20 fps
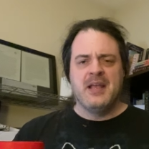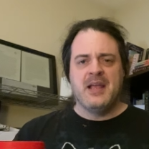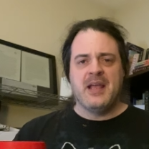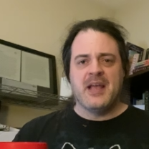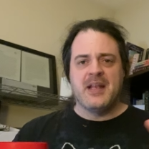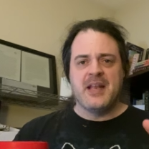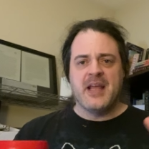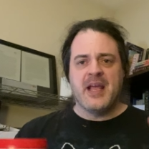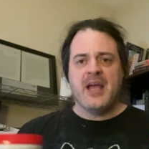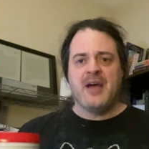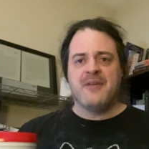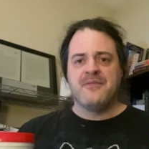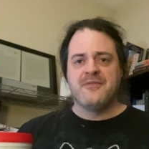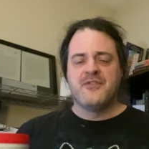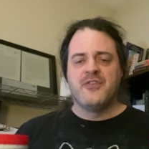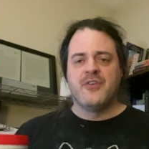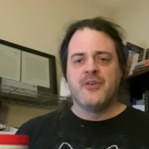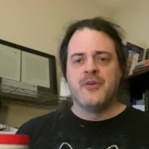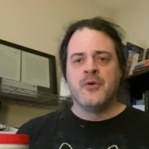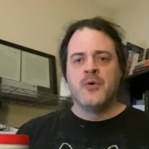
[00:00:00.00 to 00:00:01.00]
and have
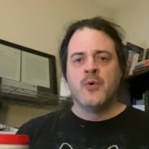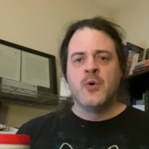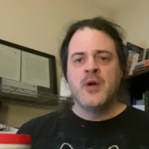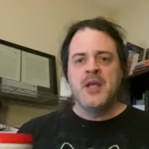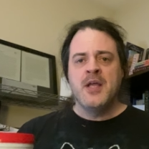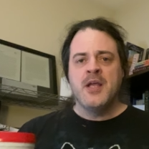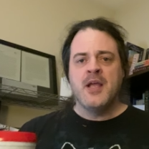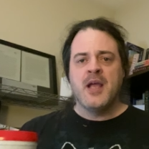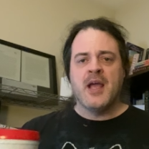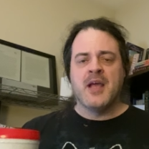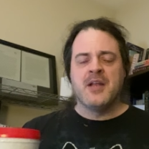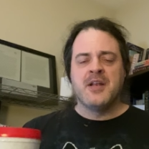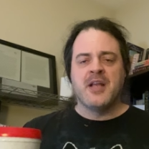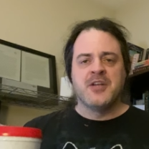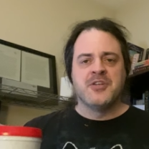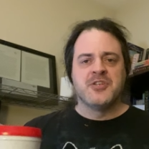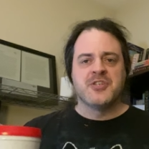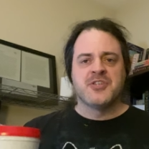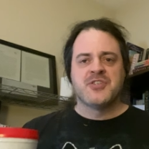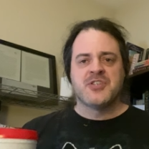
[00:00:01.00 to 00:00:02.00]
to and
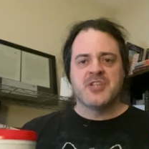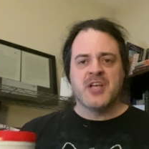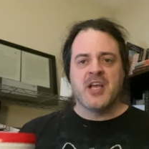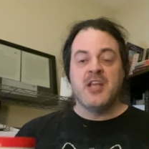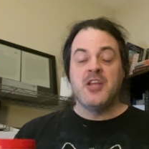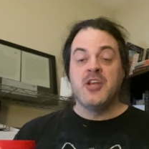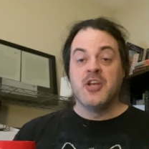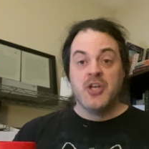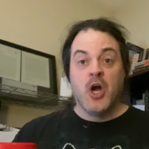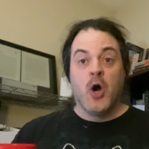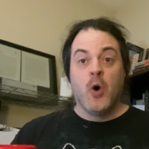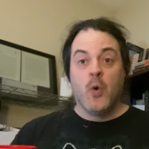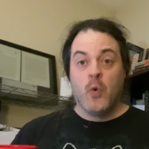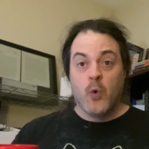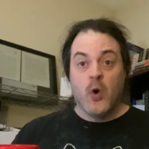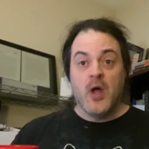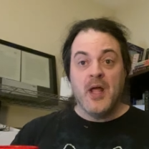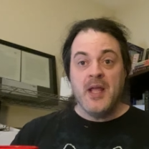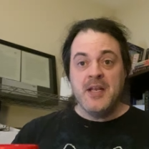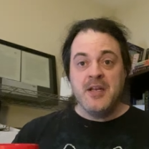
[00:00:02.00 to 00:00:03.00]
and just say you know
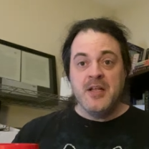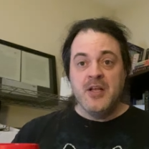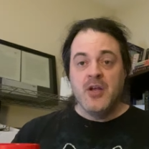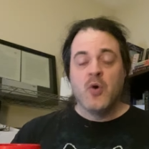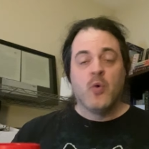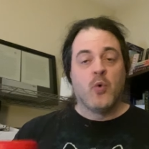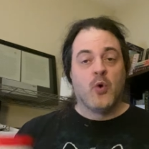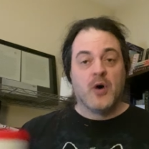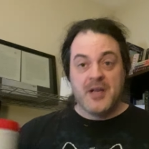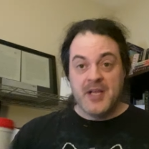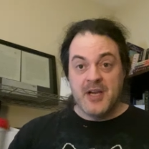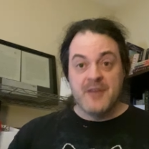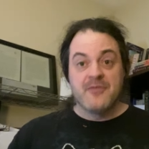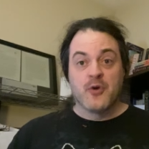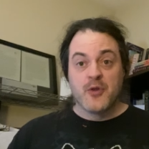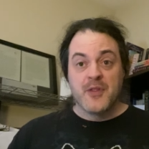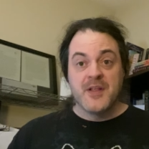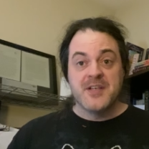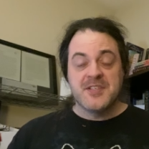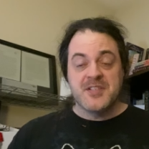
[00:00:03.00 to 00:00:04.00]
what
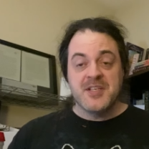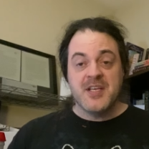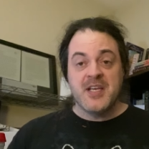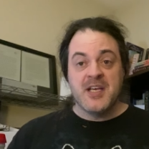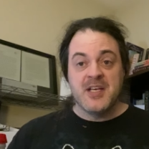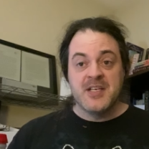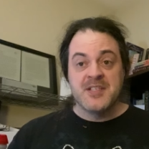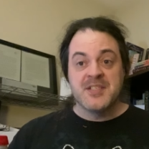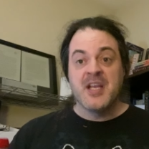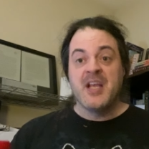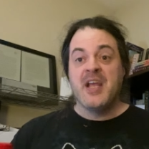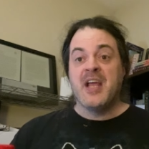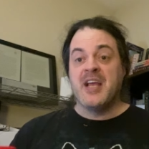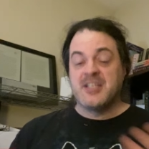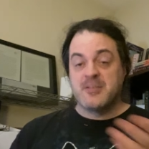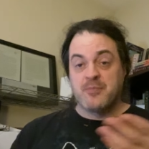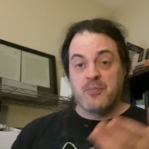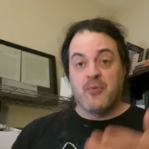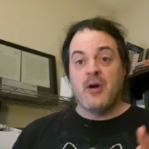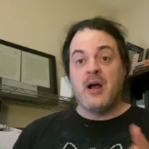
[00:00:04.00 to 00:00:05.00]
whatever this is,
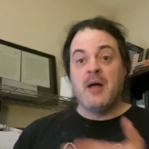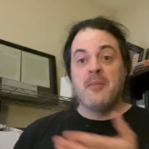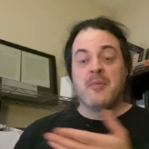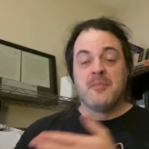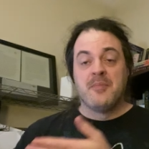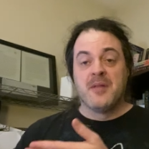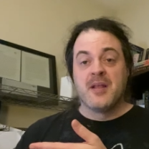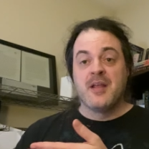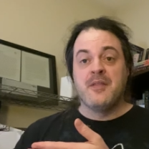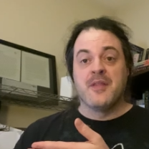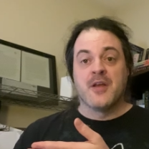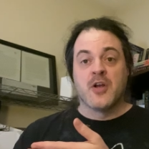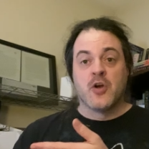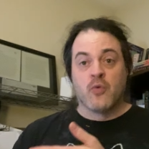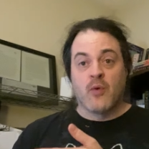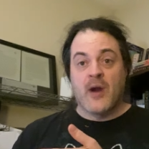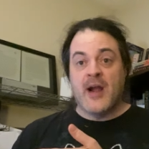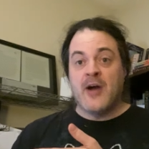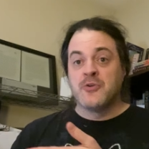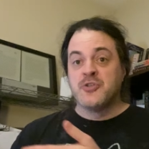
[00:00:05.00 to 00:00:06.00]
it's probably the
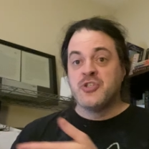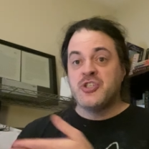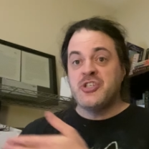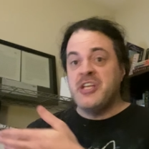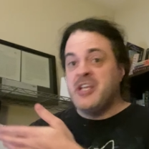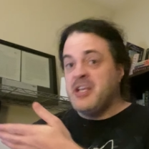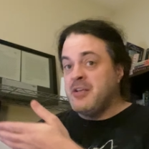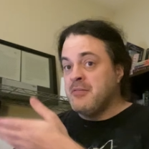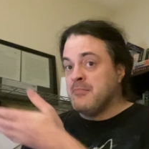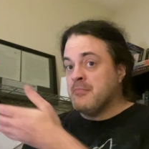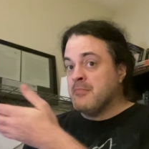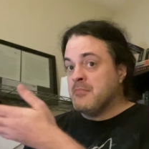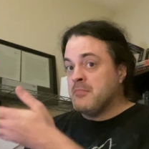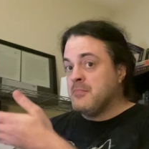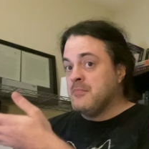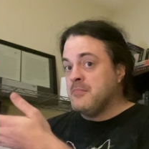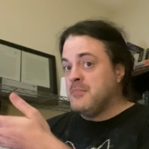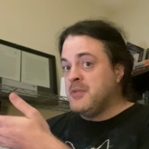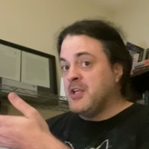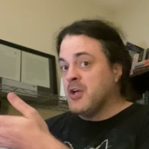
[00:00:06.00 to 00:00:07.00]
grouchy
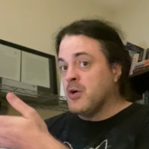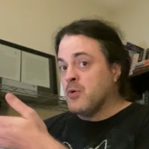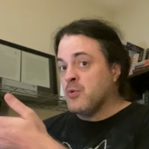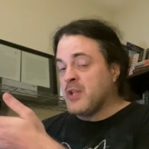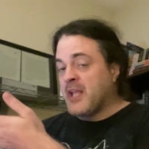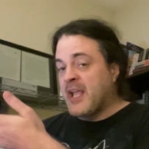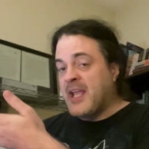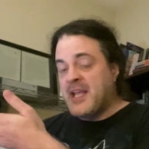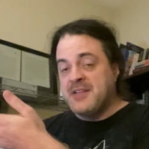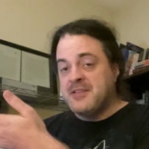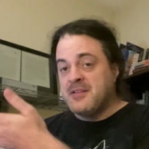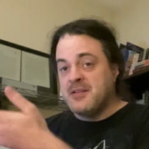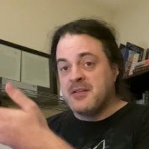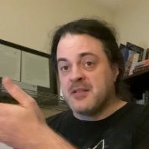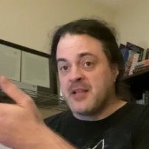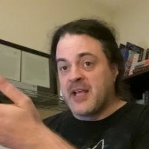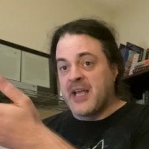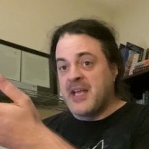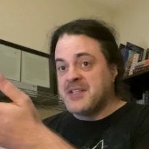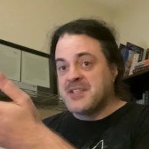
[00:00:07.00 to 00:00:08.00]
you know land
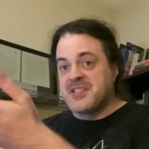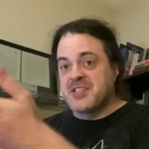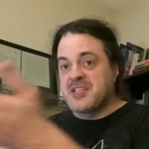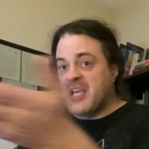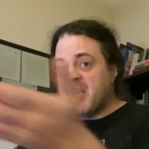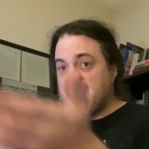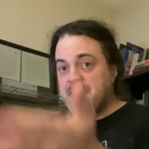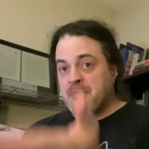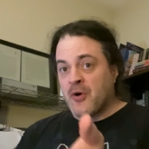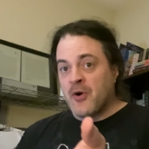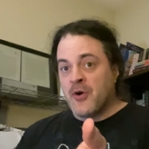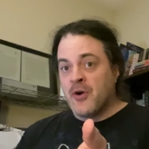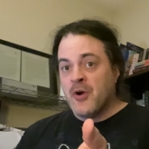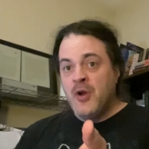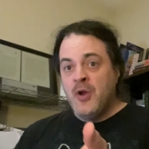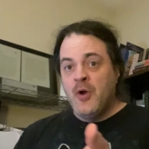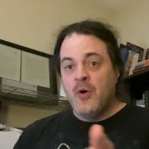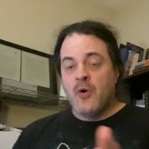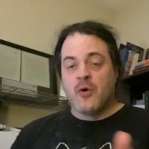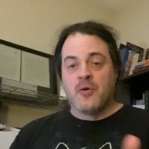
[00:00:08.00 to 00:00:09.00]
landscaper
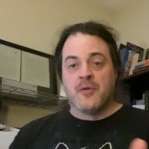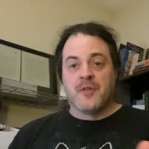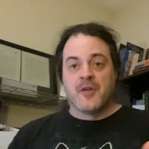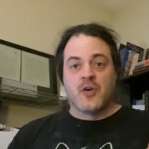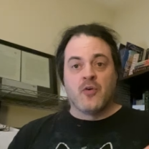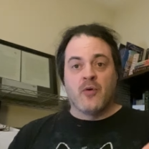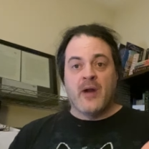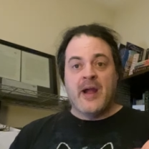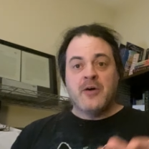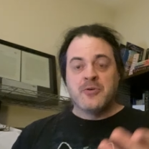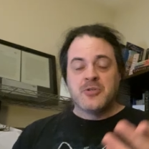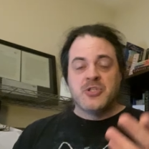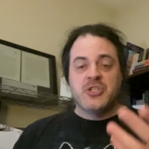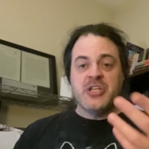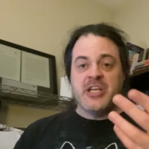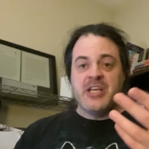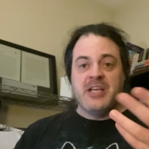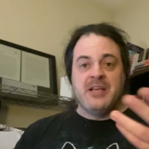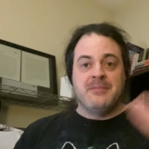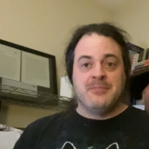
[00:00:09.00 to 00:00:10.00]
or the
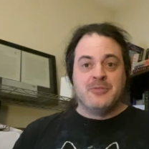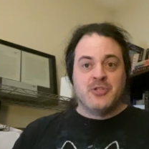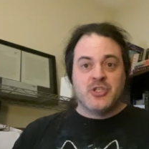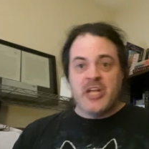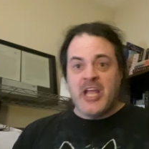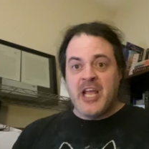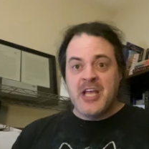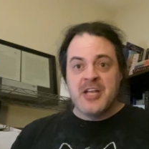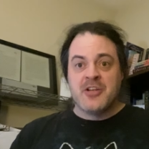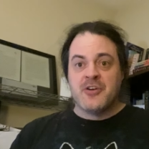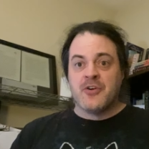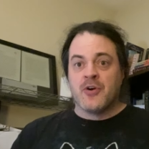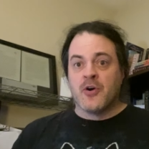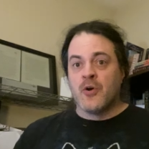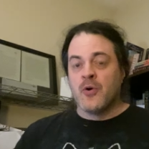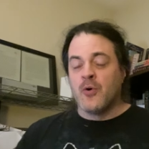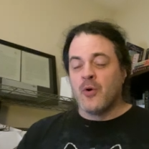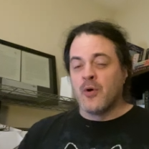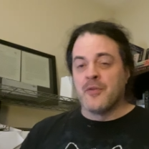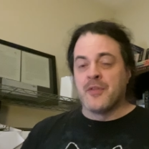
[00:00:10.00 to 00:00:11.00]
grouchy
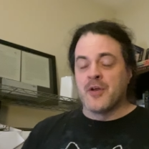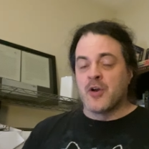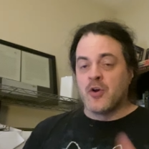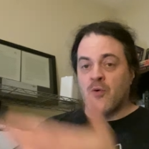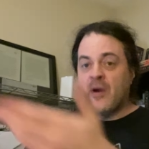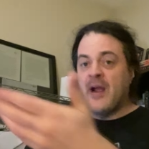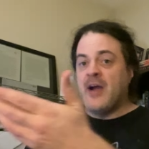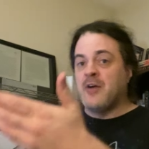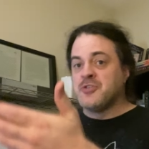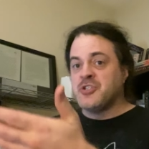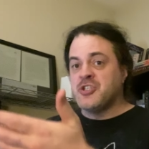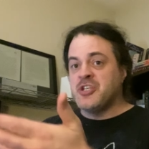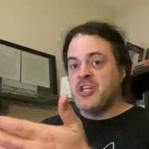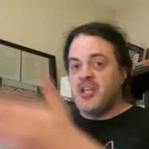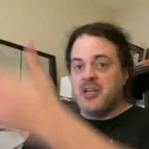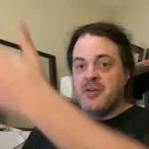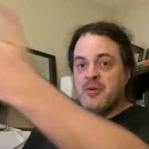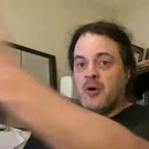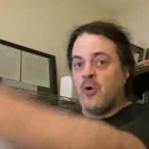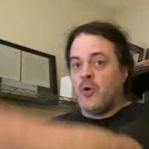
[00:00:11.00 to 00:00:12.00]
janitor or the
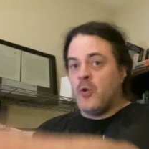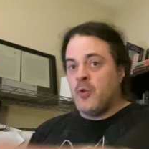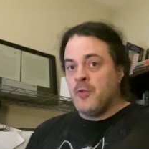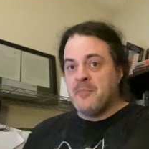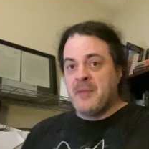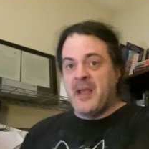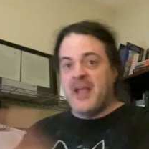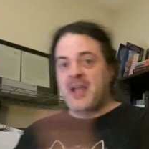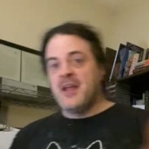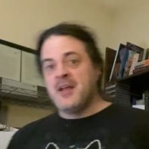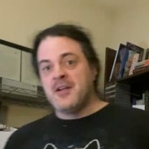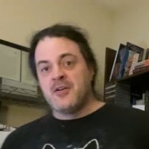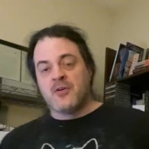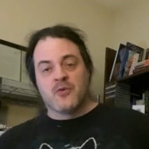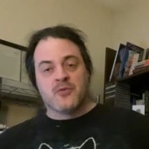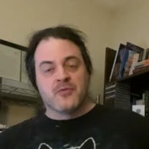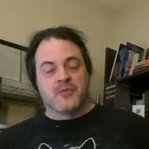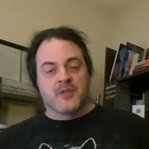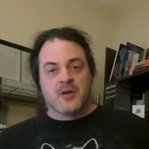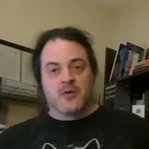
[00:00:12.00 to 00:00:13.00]
grouchy old man
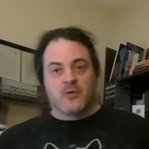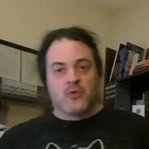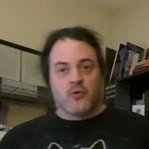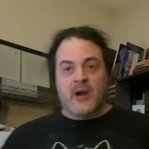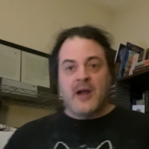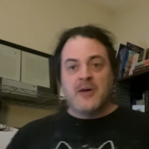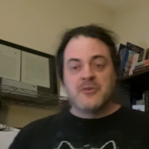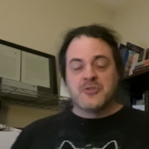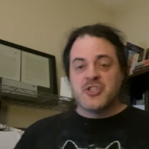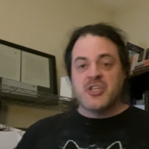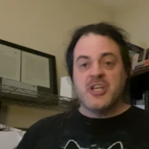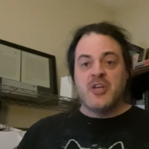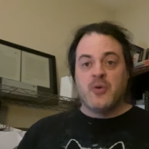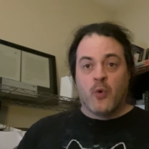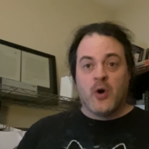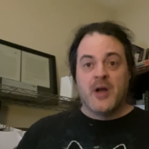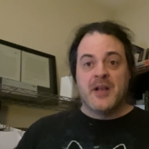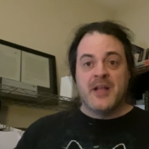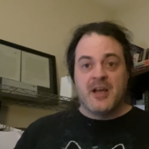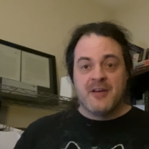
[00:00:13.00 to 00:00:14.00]
or the grouchy
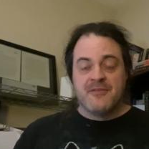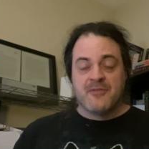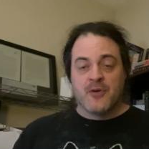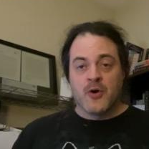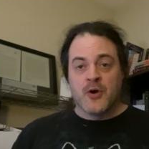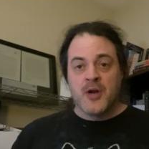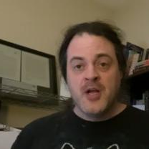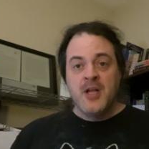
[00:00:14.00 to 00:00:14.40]
whatever